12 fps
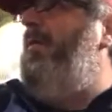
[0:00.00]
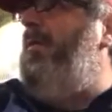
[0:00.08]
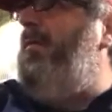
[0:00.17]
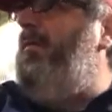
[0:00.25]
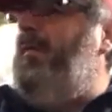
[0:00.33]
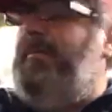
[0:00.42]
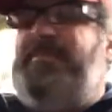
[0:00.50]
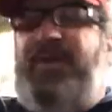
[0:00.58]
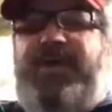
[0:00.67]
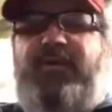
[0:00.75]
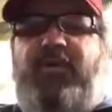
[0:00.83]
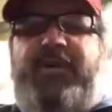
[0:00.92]
I'm
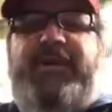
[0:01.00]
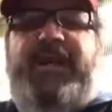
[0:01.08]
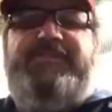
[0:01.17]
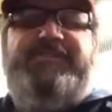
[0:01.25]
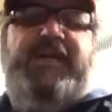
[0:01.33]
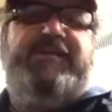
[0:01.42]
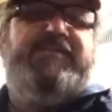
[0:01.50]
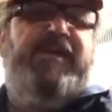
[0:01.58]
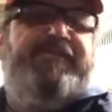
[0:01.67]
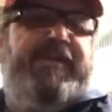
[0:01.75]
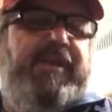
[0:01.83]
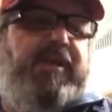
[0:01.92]
trying to organize a lot of
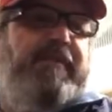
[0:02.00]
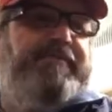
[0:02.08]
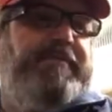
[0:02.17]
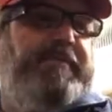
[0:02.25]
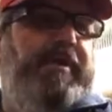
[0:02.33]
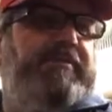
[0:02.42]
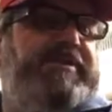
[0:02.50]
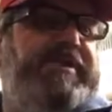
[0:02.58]
stuff to get off the boat